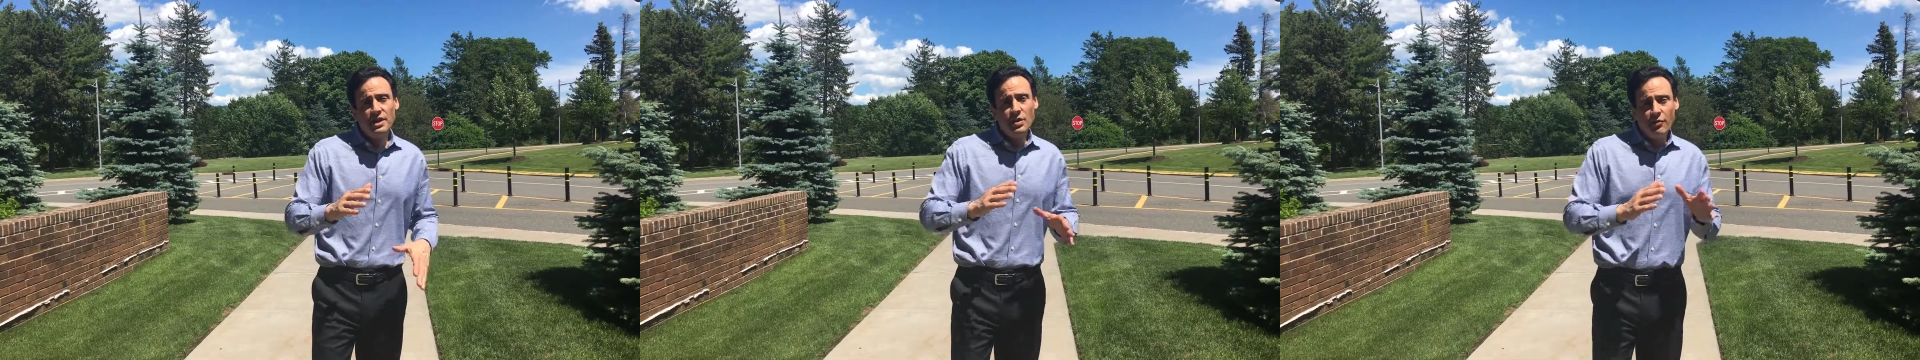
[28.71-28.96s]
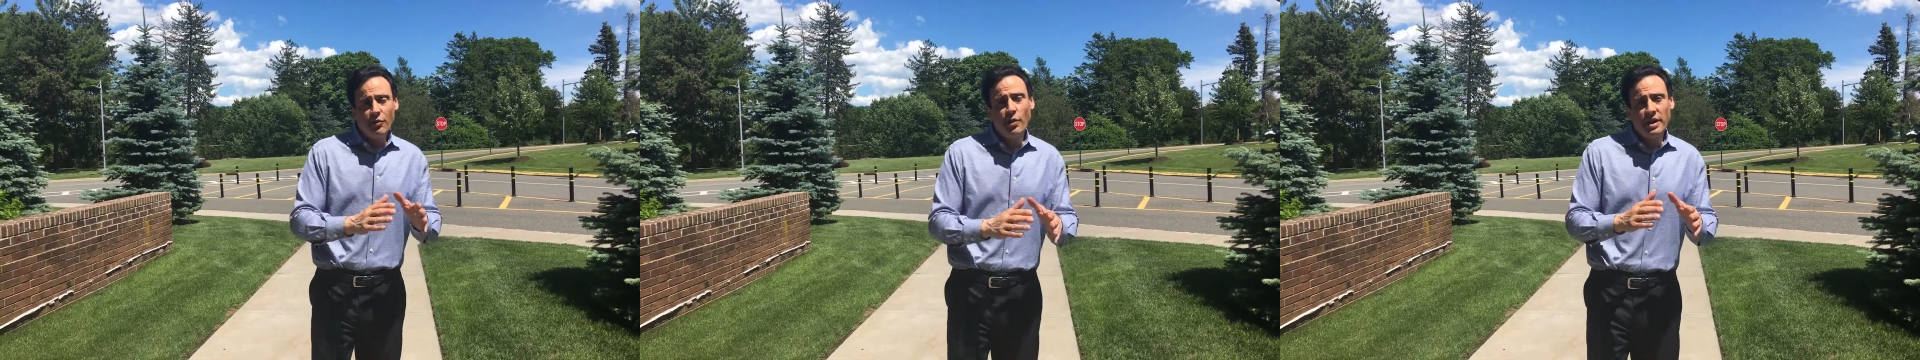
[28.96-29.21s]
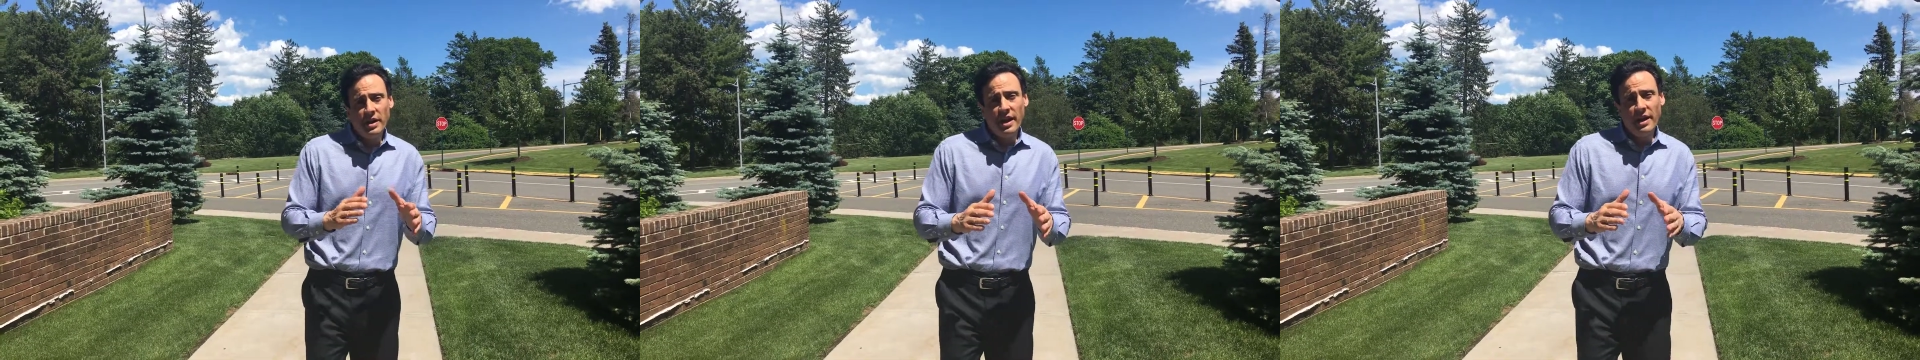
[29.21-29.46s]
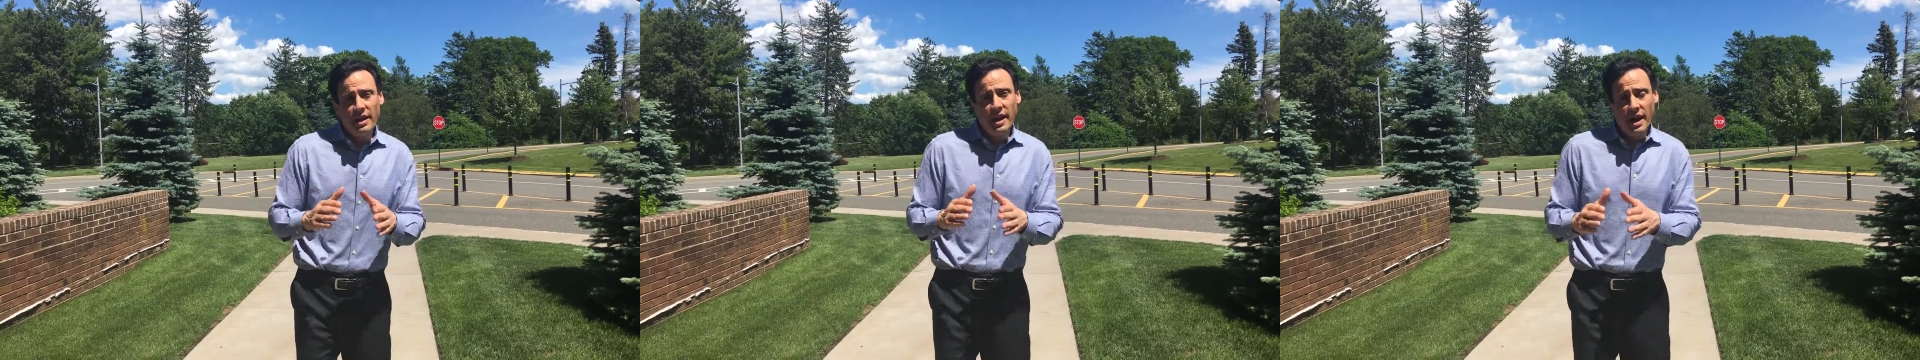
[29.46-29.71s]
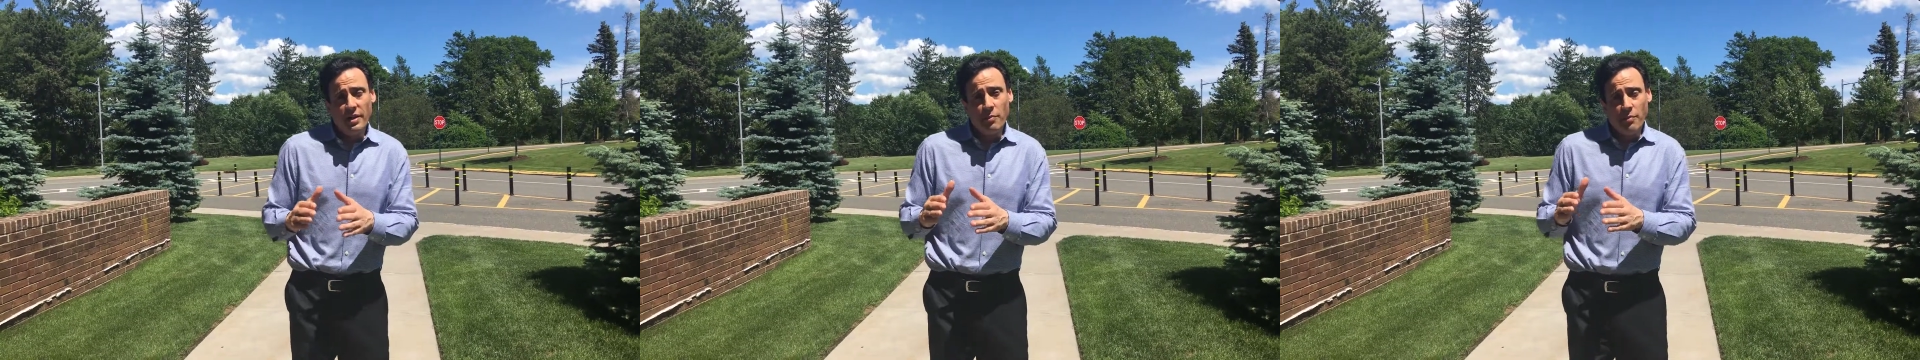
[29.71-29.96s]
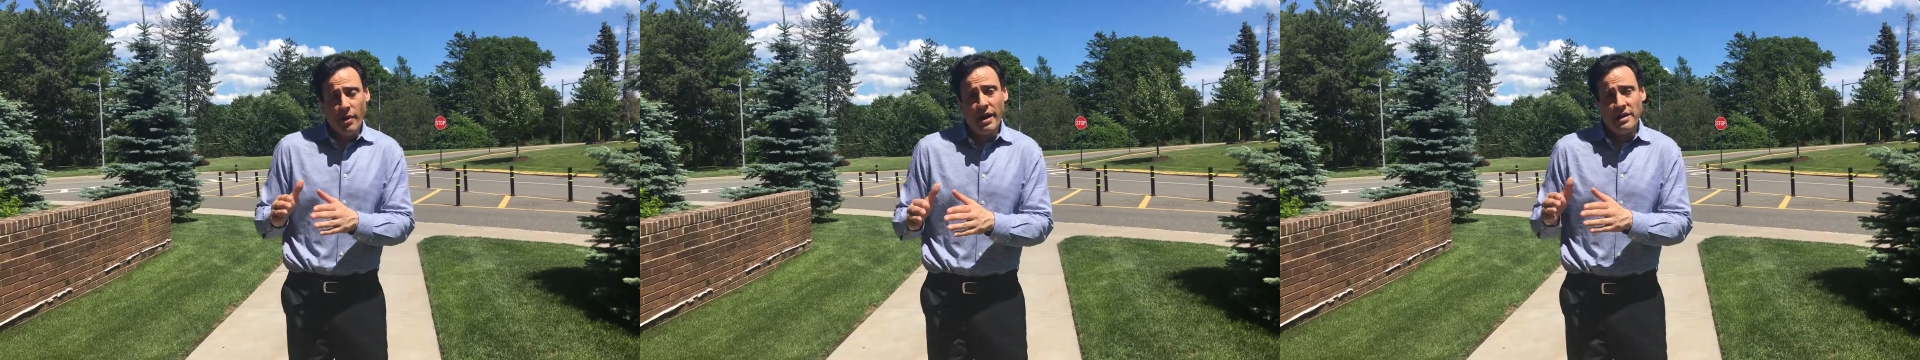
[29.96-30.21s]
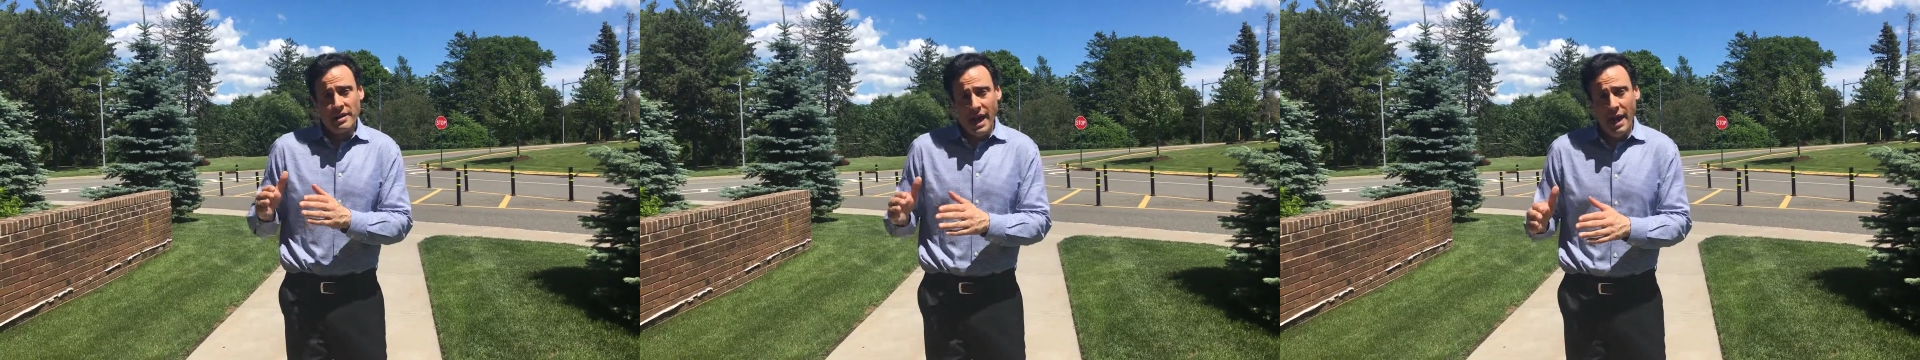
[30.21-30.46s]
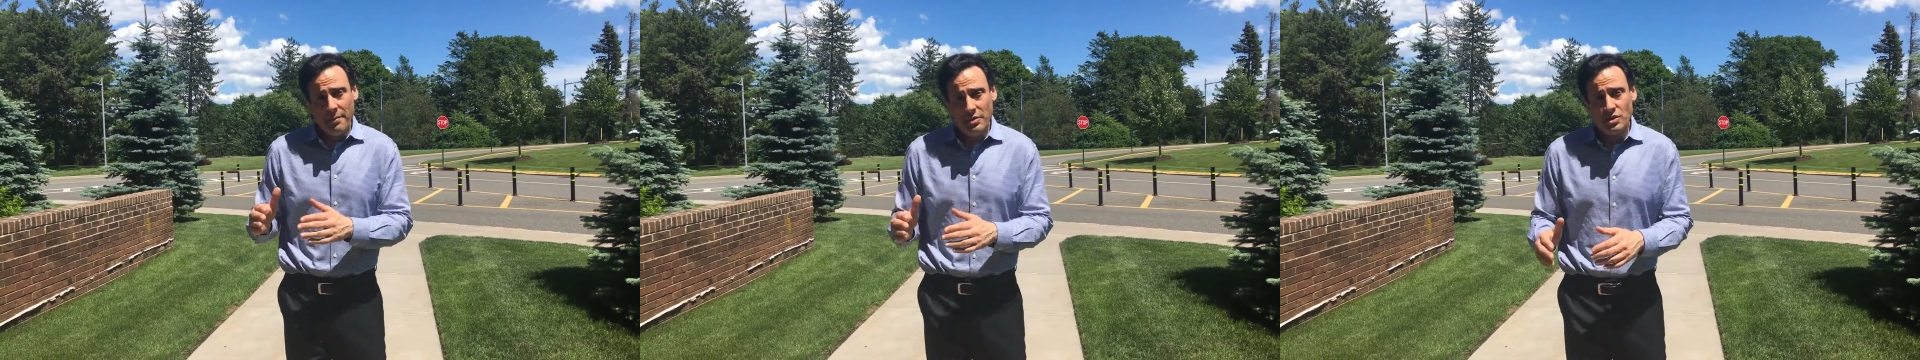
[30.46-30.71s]
and avoiding any kind of brain
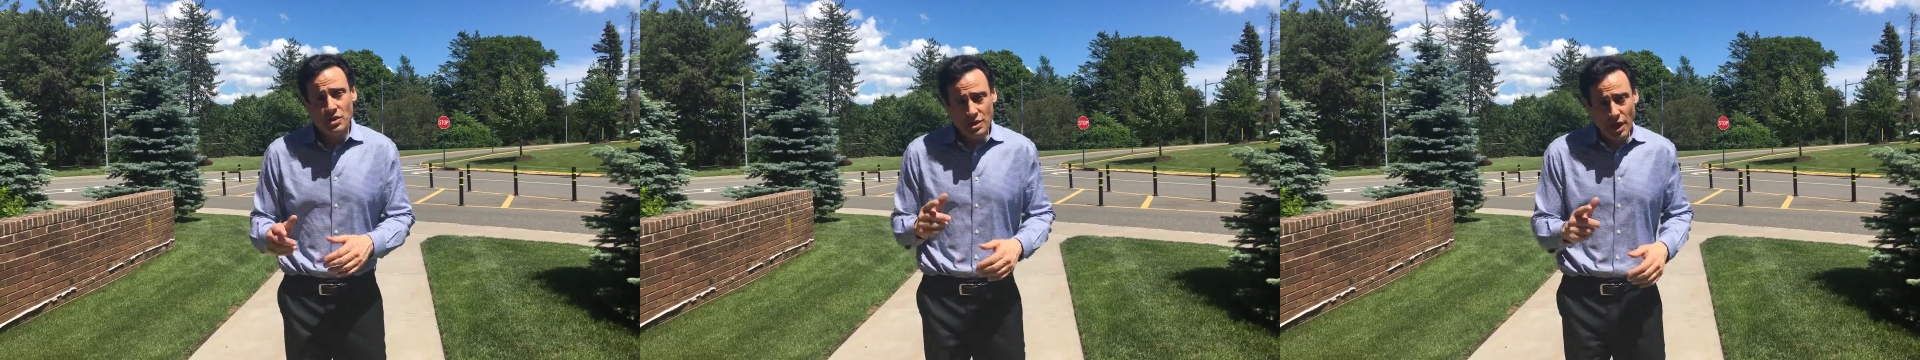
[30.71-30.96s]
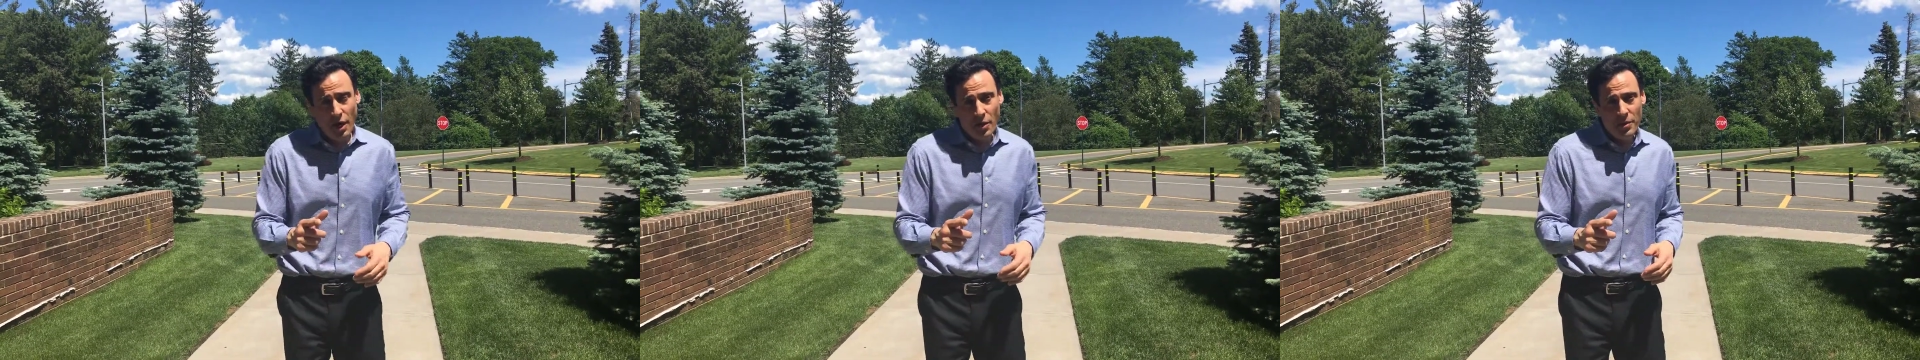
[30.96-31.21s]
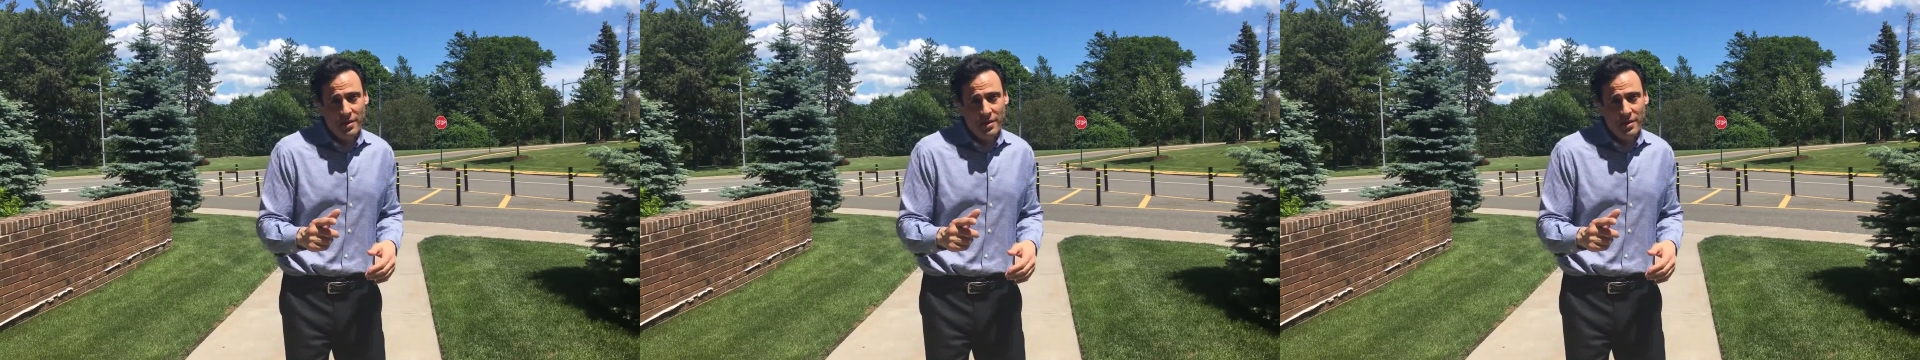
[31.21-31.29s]
damage. So,